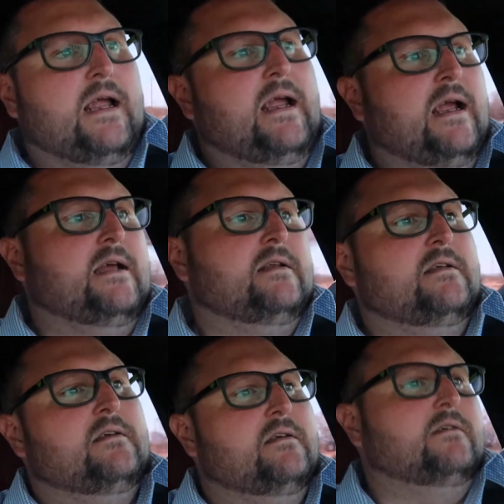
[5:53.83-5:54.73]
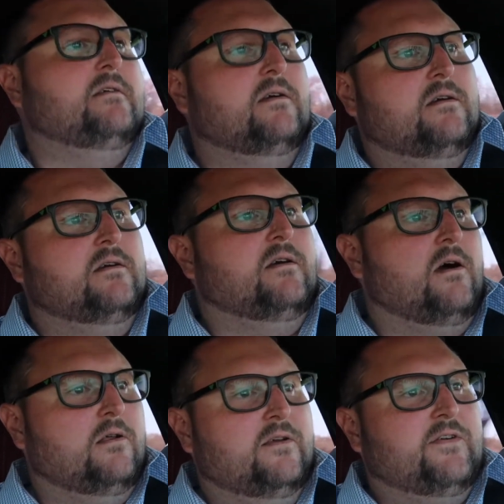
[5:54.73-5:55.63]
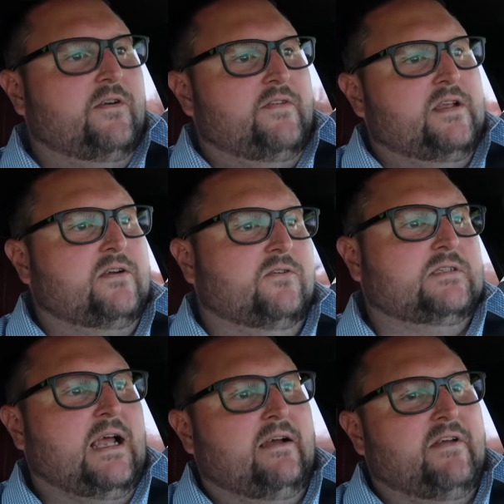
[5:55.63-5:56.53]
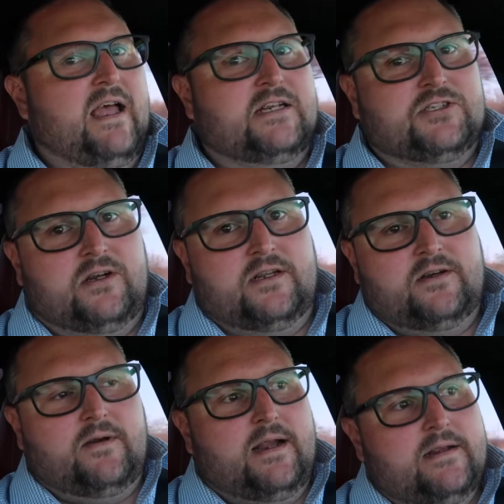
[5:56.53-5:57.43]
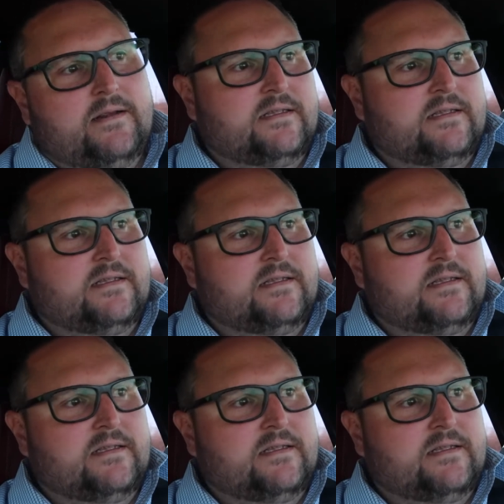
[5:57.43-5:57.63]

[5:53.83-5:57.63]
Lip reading: and all of our vehicles have etch on it, right?